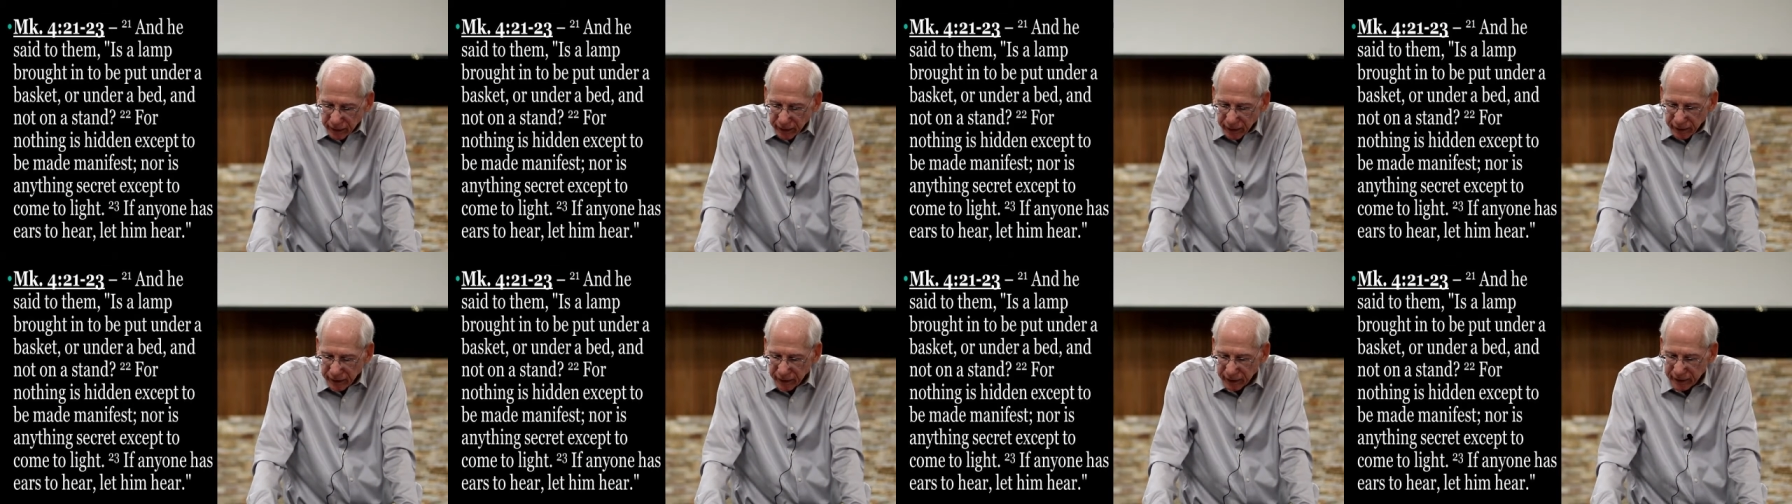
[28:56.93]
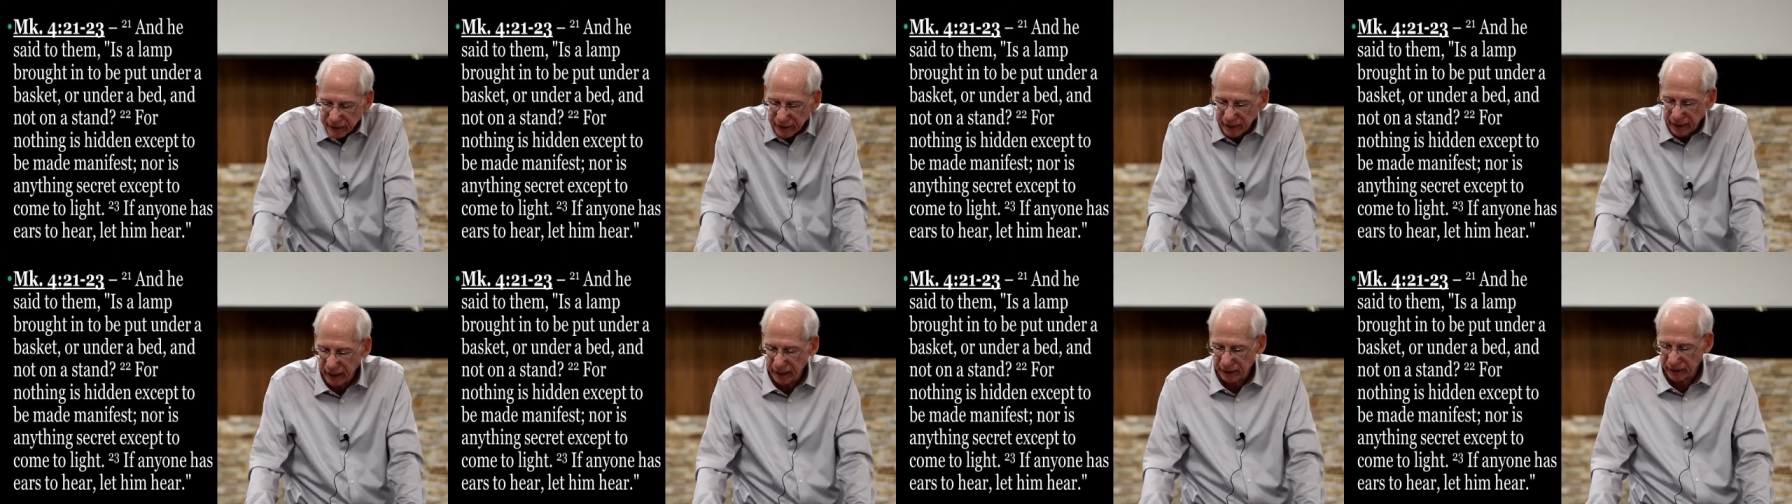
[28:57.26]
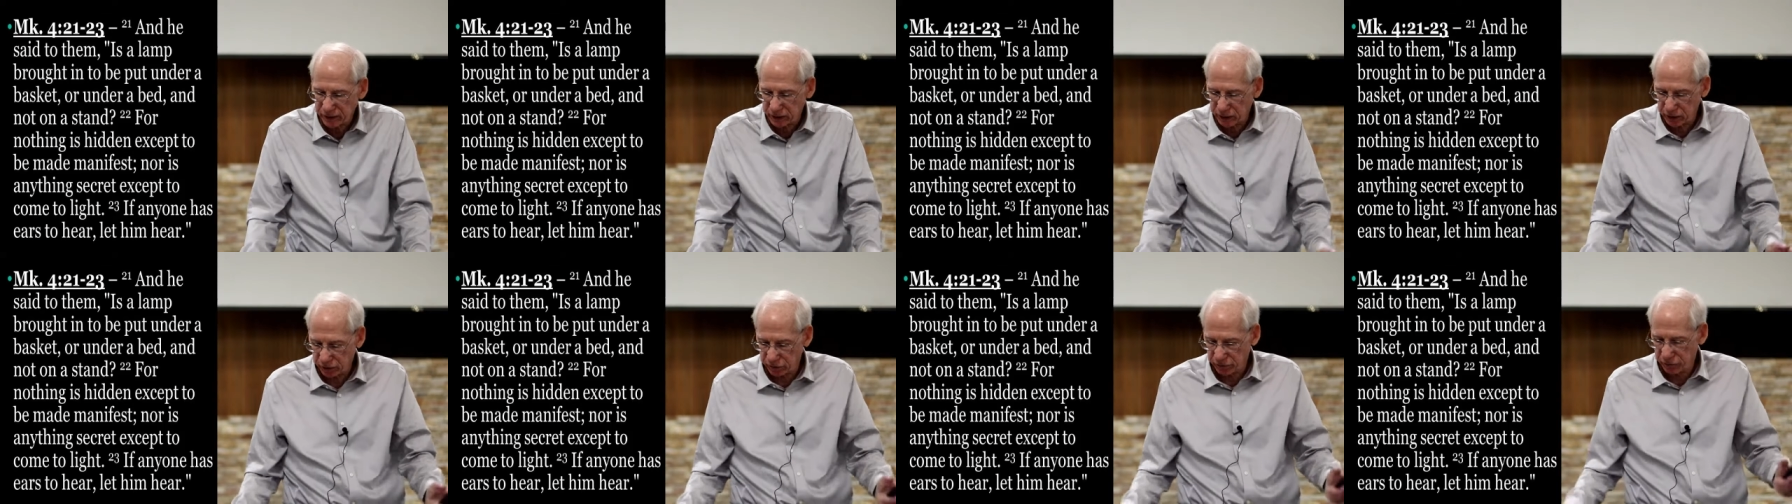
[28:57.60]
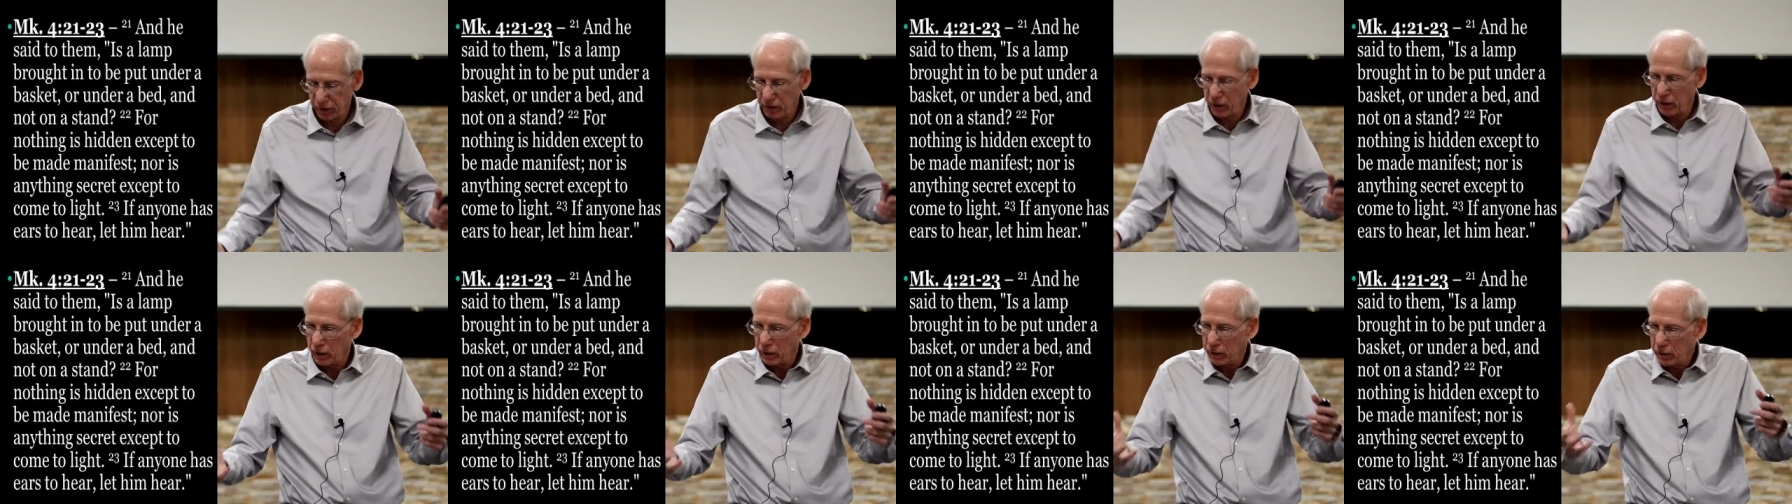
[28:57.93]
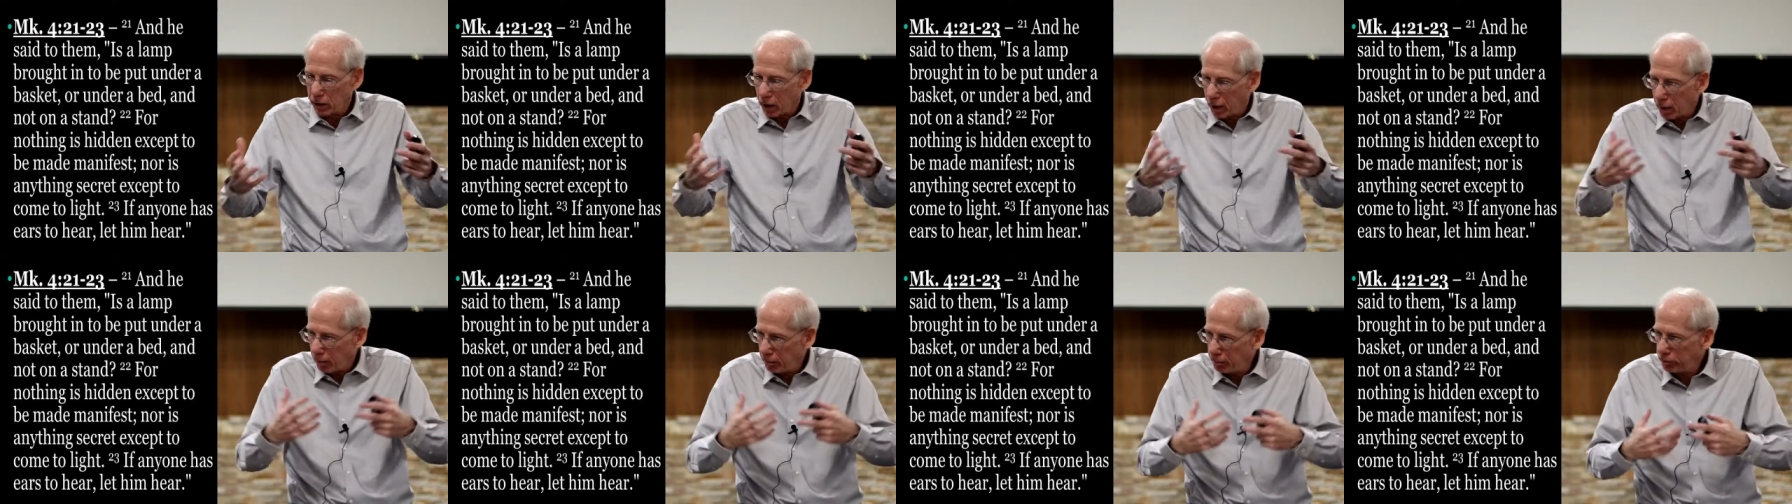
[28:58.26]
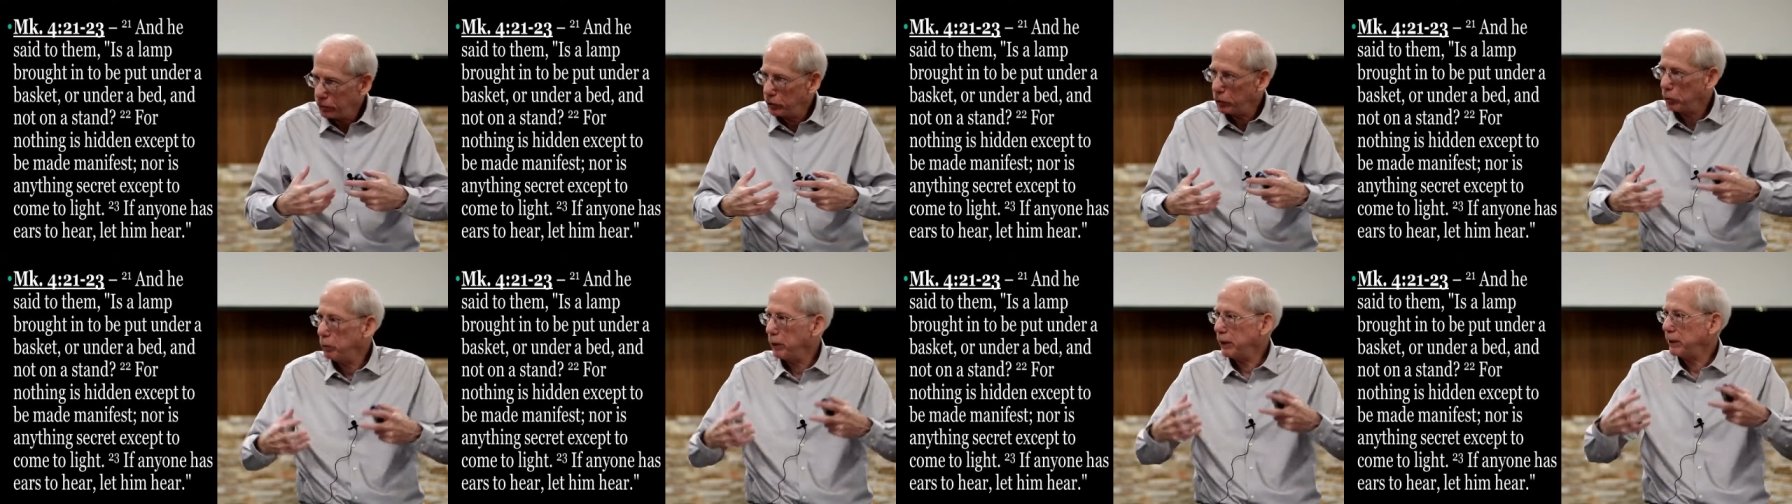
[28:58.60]
in the sense of
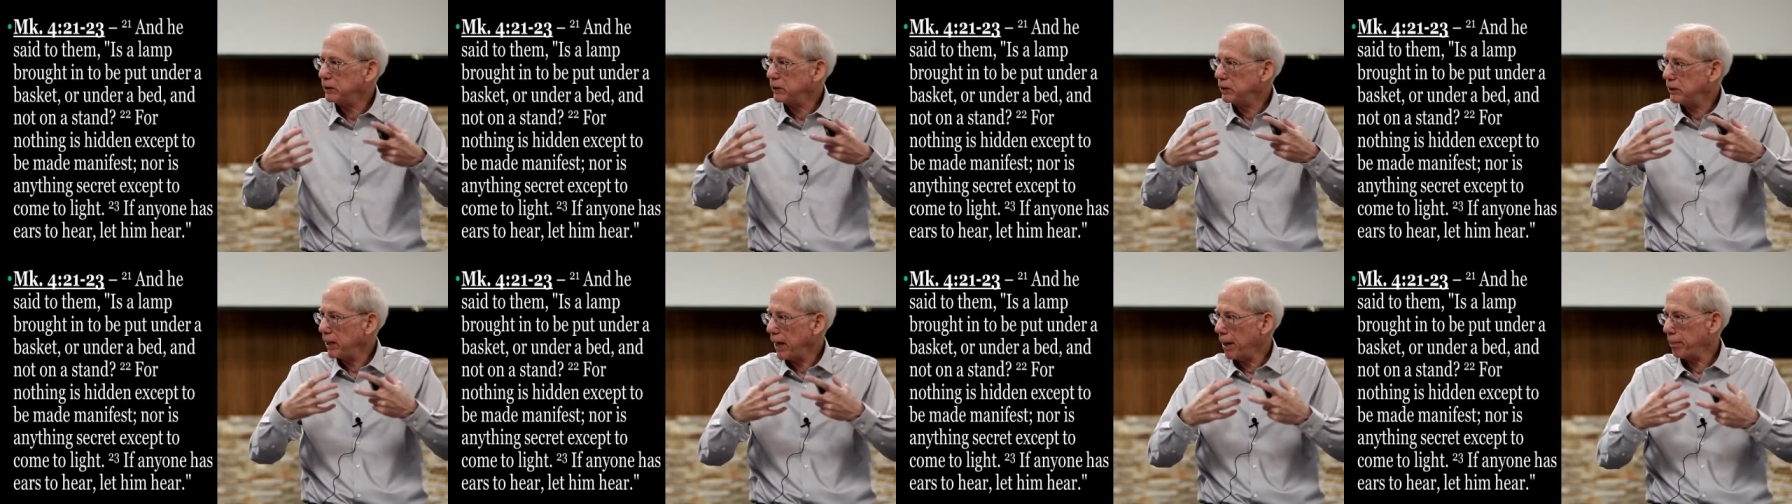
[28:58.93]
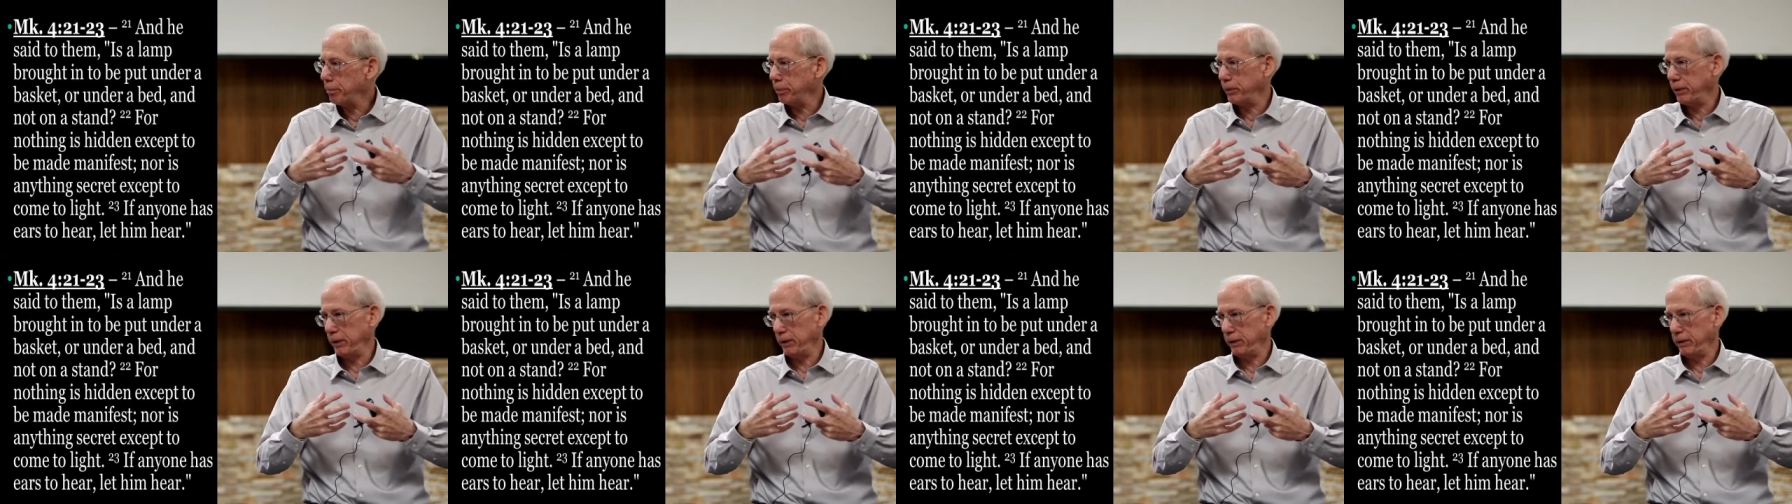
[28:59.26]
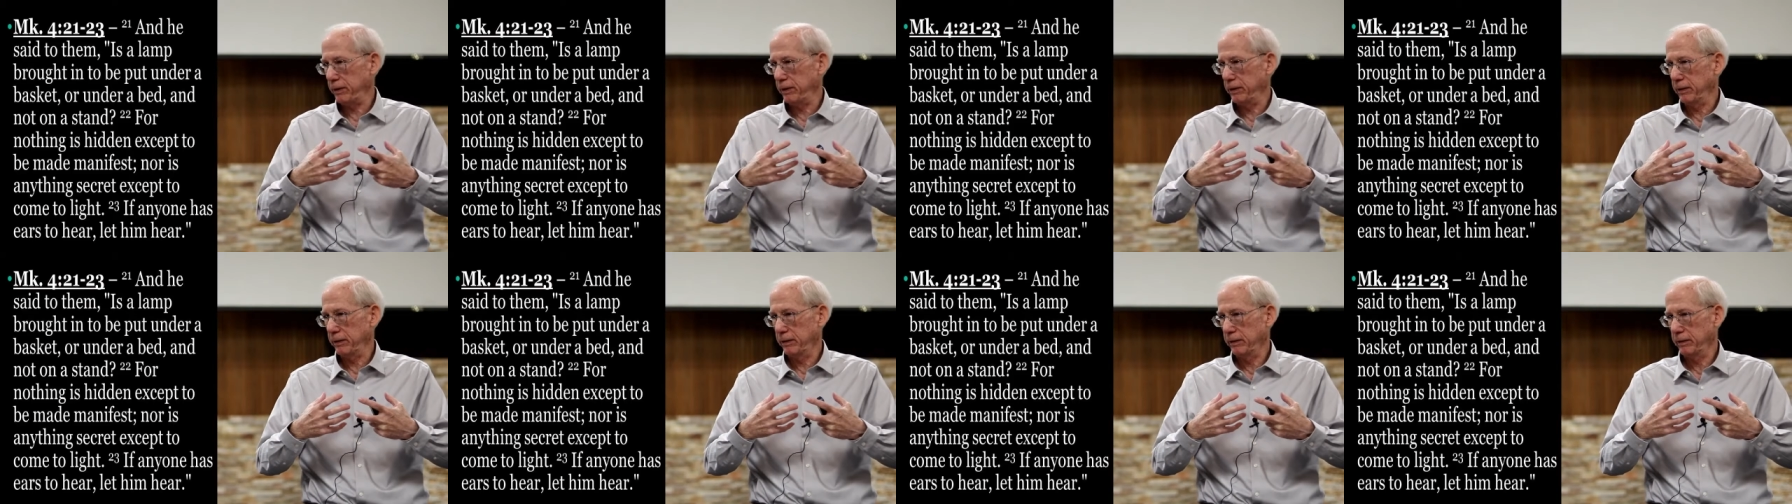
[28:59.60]
come to accept it.